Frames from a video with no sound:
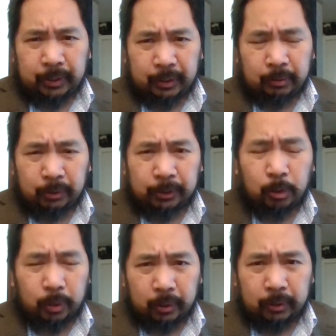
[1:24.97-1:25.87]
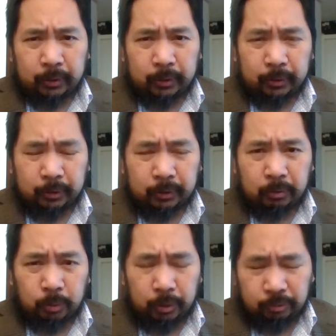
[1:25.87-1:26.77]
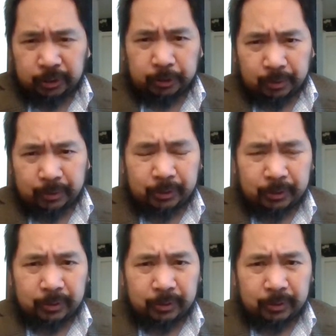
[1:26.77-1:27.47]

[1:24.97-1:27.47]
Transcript: what's going on with the fisheries,